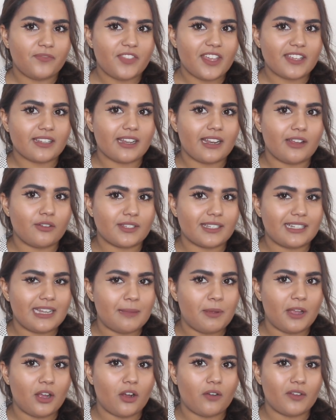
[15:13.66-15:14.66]
there's a little
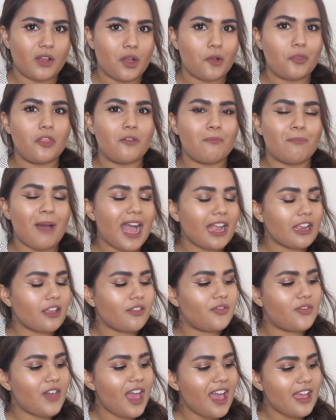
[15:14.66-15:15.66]
snippet of it on the
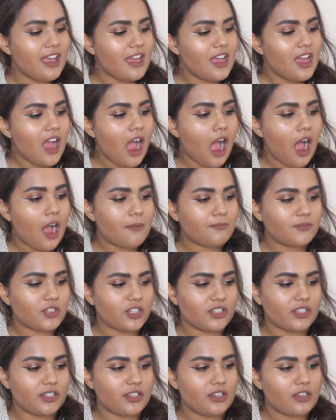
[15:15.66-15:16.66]
back there,
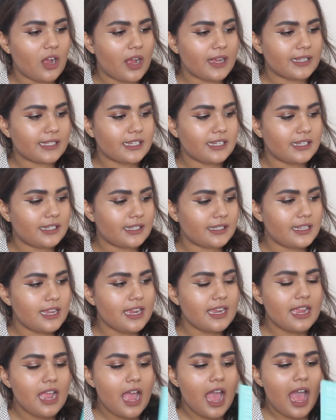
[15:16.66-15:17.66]
just so you guys can
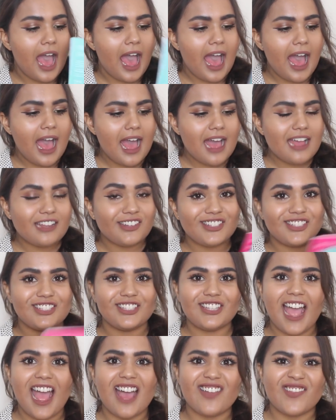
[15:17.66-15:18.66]
see,
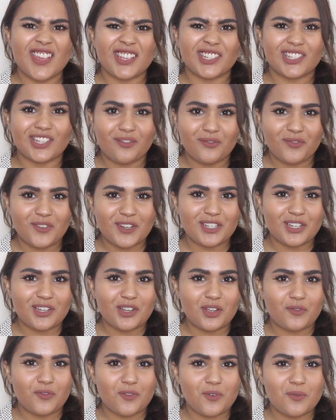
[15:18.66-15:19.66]
and yeah, there's something to
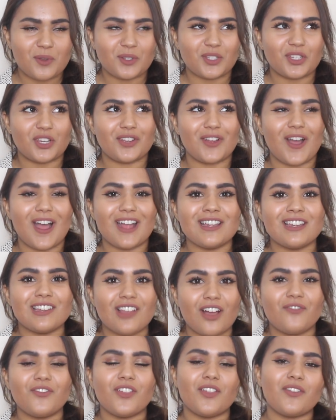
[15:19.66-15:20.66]
look forward to. I
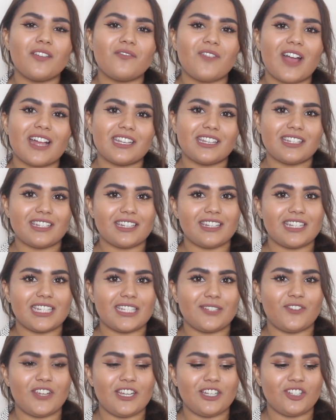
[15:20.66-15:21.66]
love that they've added in
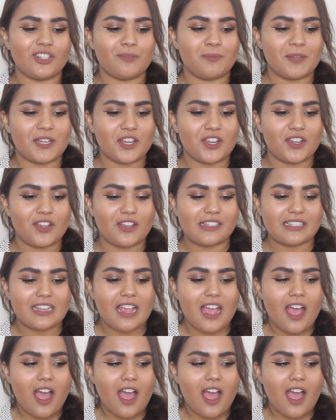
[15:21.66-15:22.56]
this feature because